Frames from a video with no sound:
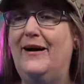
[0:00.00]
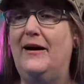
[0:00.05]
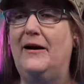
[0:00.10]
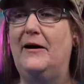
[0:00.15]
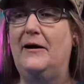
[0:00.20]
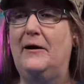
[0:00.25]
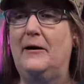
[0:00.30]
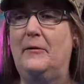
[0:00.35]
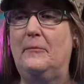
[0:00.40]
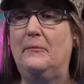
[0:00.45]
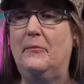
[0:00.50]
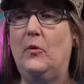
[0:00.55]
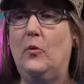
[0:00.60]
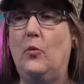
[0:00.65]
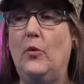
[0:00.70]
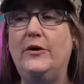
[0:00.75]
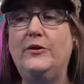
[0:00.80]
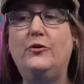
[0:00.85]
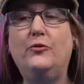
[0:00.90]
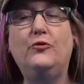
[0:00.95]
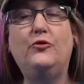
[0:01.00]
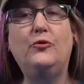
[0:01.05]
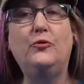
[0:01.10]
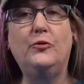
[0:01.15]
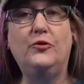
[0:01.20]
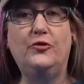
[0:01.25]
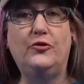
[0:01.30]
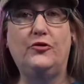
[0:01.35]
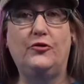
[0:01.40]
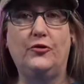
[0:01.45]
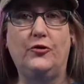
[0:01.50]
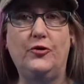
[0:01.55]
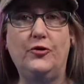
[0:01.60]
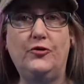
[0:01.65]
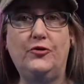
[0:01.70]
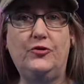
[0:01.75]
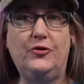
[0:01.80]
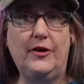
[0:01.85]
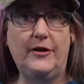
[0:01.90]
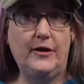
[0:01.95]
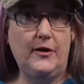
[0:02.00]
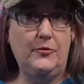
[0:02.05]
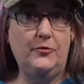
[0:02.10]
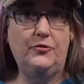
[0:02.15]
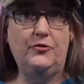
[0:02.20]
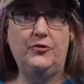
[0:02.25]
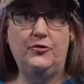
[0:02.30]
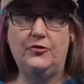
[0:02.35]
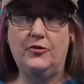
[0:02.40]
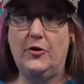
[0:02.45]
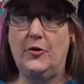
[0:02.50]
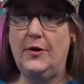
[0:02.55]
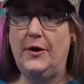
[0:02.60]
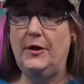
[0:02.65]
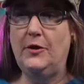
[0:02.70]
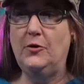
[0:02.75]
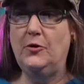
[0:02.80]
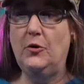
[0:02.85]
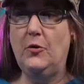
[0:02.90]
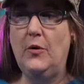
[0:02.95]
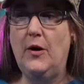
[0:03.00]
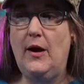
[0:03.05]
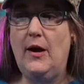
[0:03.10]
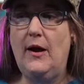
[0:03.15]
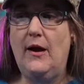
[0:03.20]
When you do a search, like I was just showing you,